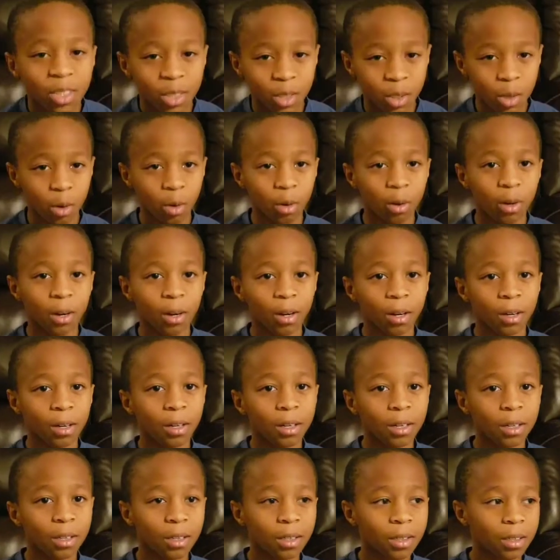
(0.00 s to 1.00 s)
Scooter?
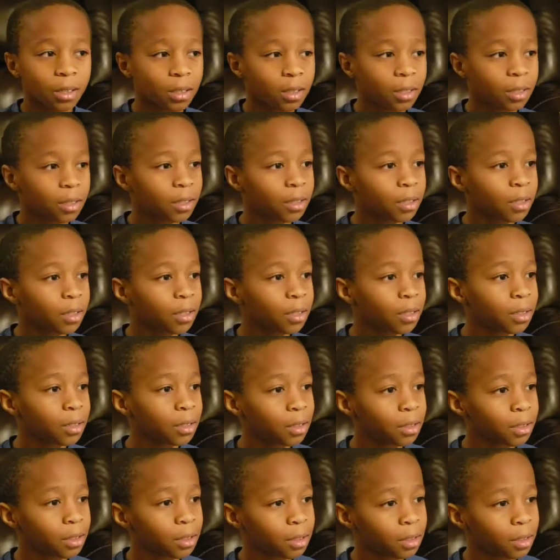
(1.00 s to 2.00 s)
I
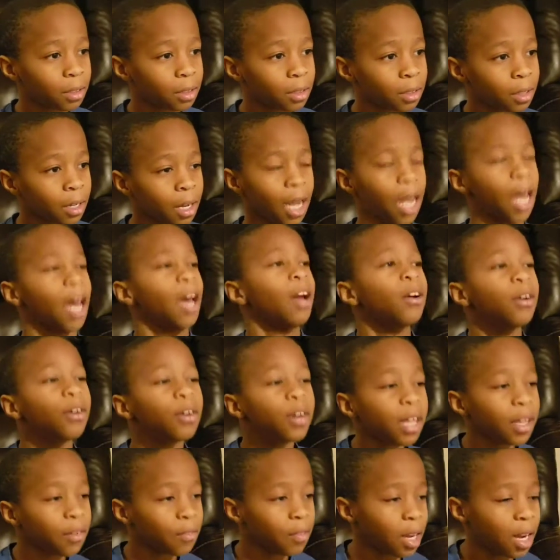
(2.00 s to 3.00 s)

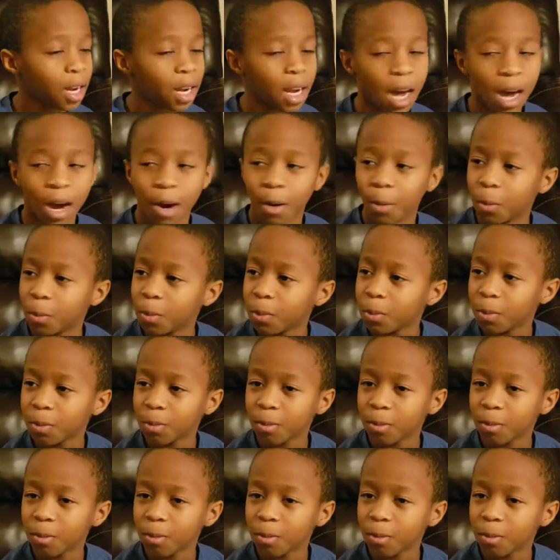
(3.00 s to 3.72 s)
don't even know.